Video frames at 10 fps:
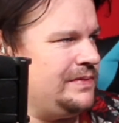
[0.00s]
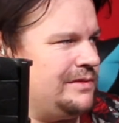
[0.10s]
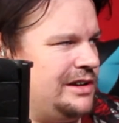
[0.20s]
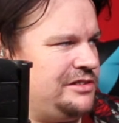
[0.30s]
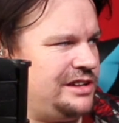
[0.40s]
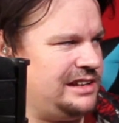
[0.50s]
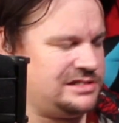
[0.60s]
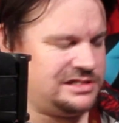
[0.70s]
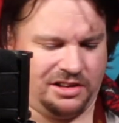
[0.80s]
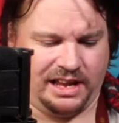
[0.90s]
Right, so let's
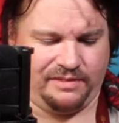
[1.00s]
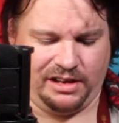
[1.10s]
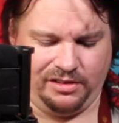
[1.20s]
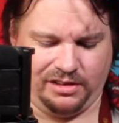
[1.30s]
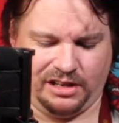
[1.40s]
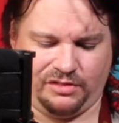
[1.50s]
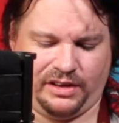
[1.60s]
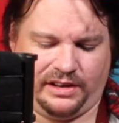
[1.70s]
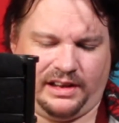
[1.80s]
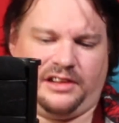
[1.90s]
start having a look at this thing
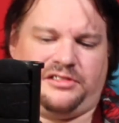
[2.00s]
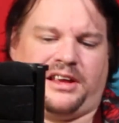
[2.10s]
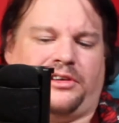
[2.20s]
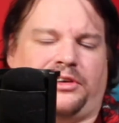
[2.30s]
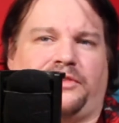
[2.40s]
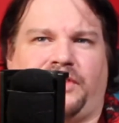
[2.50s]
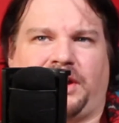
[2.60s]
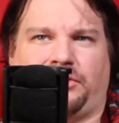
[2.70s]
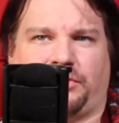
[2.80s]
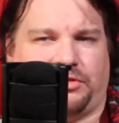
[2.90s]
then. Let's take a look at the
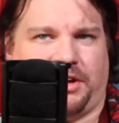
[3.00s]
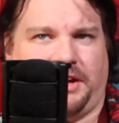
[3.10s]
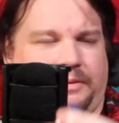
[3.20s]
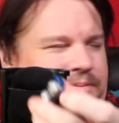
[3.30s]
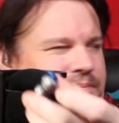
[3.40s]
figures for a sec.